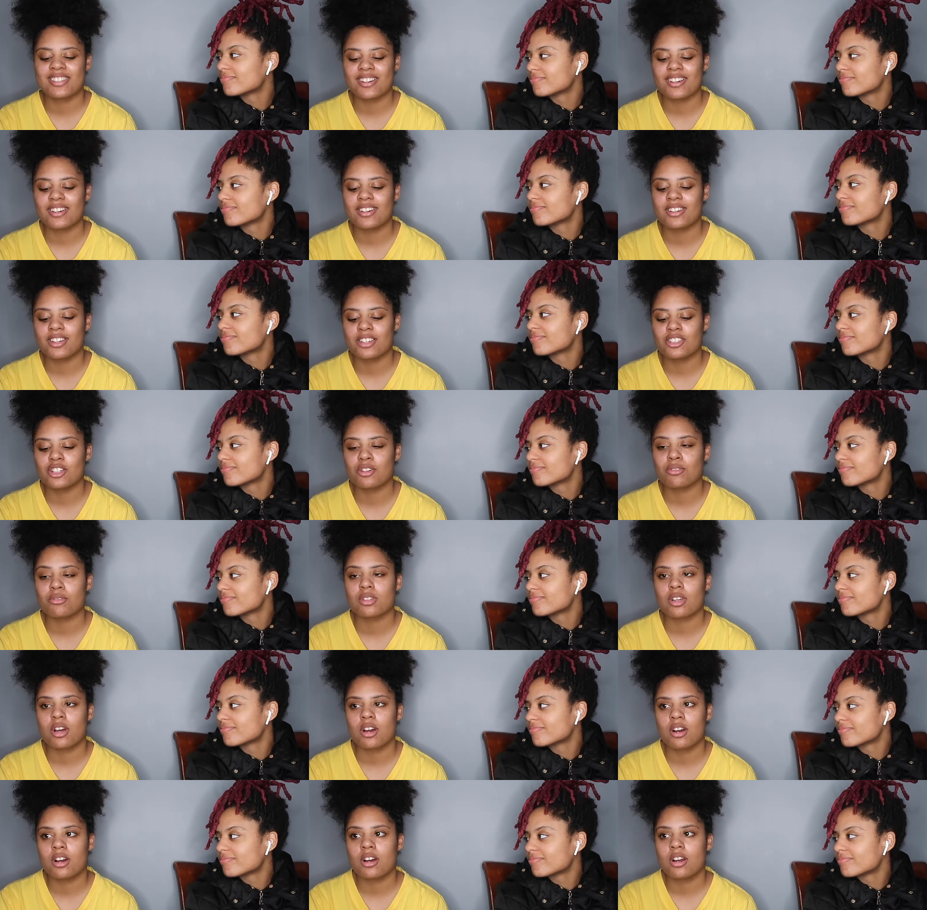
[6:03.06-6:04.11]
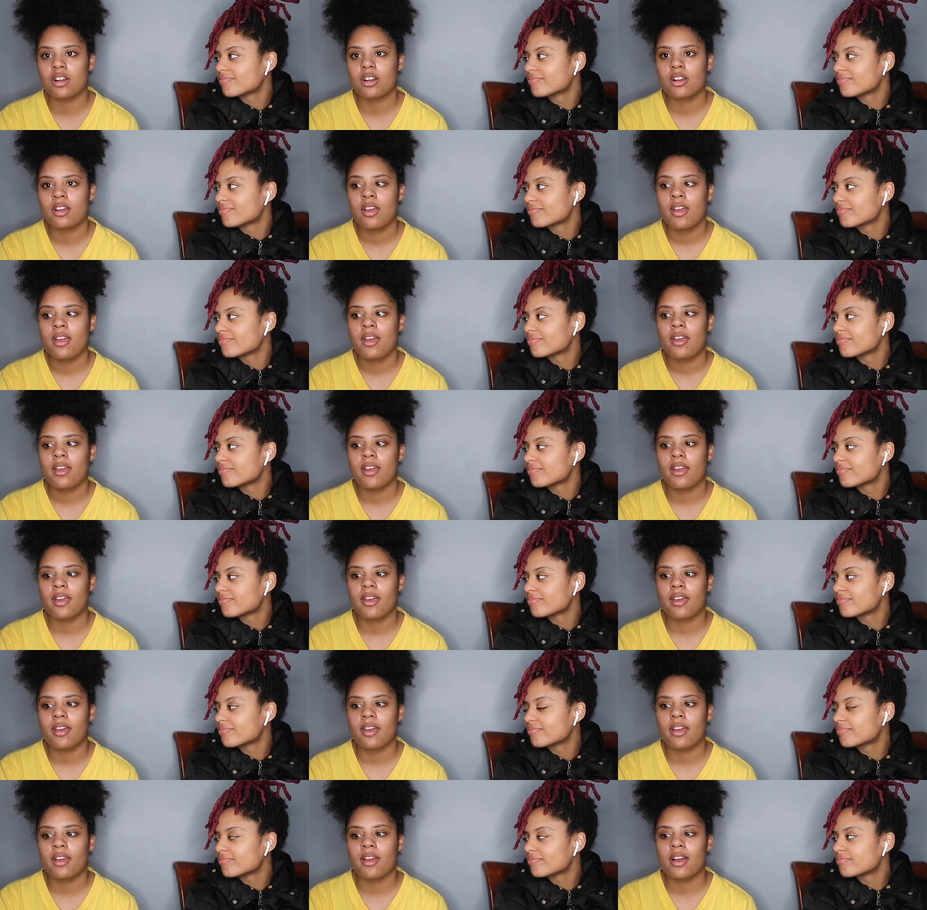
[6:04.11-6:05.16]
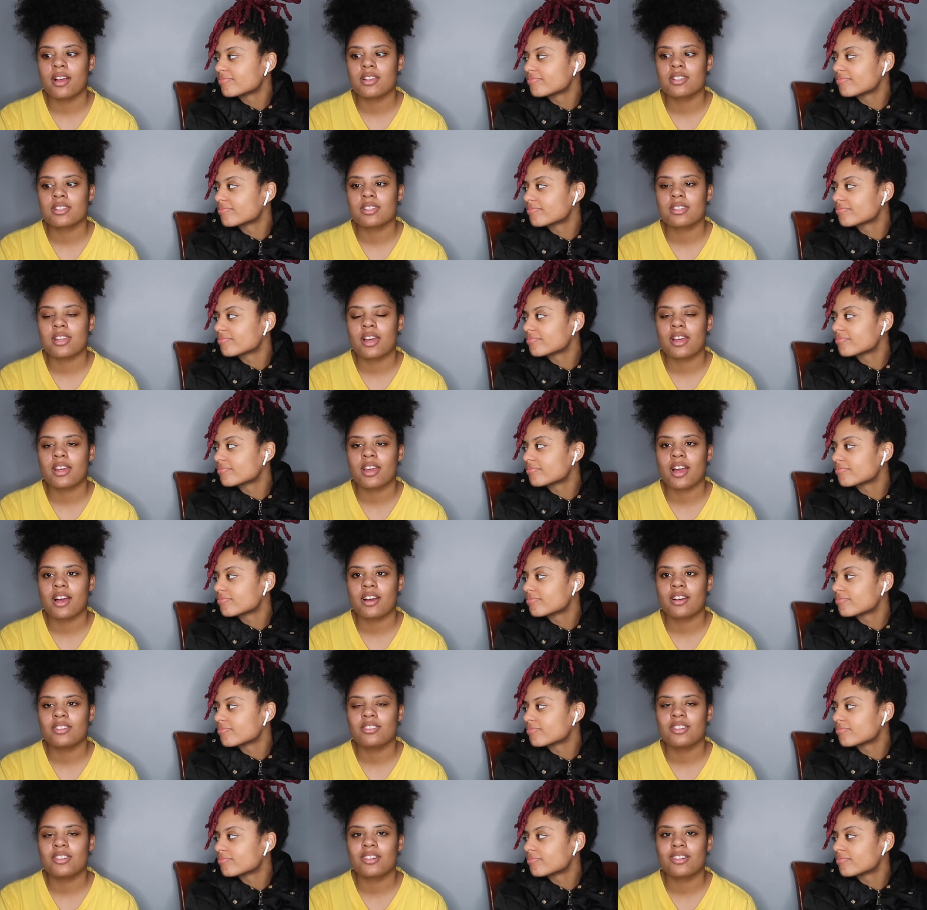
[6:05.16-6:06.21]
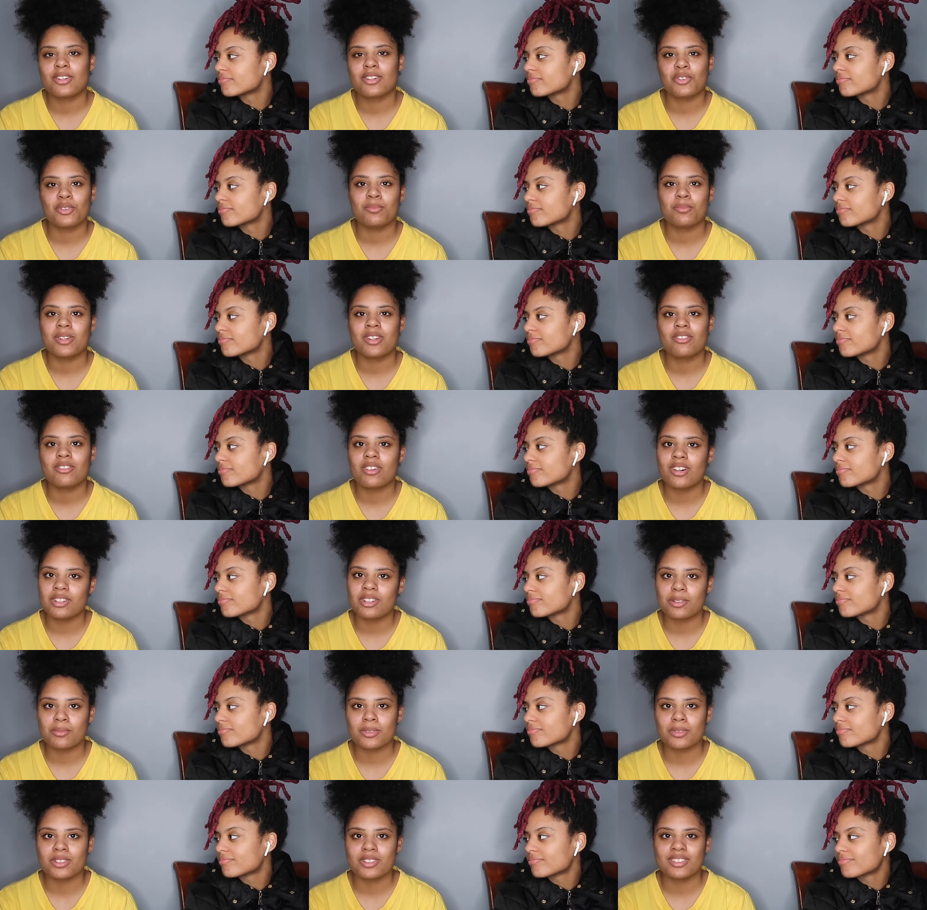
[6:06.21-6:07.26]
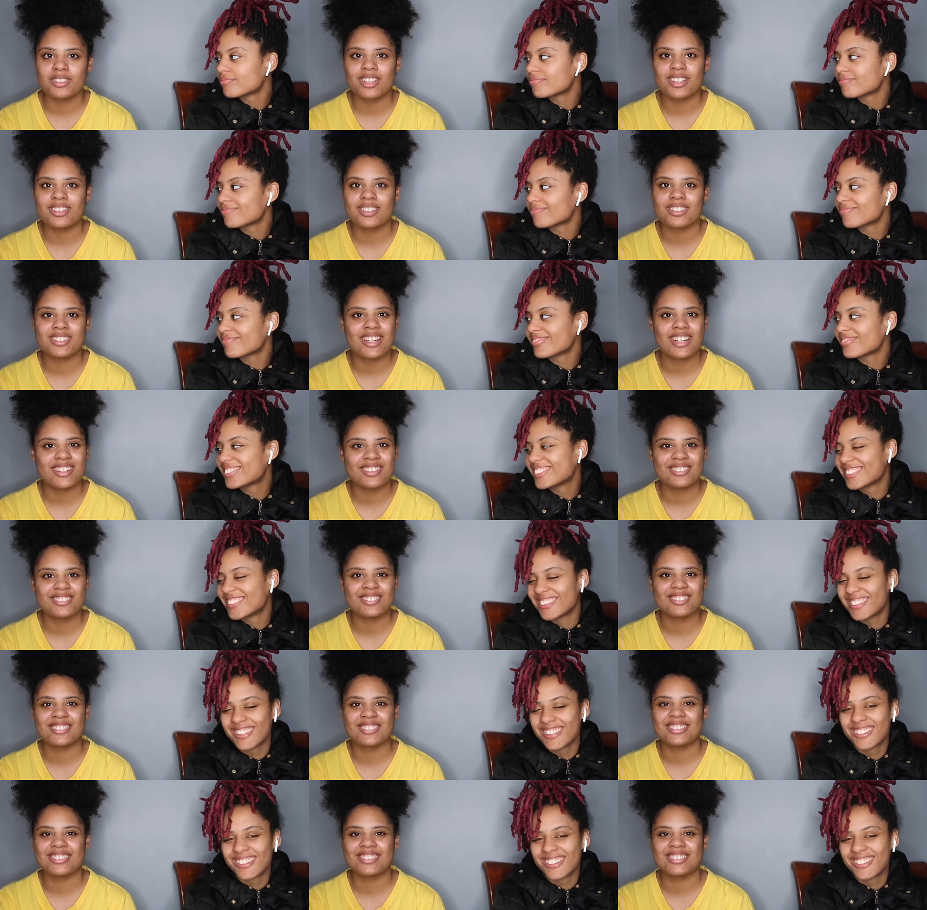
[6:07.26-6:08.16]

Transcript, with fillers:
Speaker 1: song. That joint was hard. And I just like how, you know, he was being vulnerable, like the title.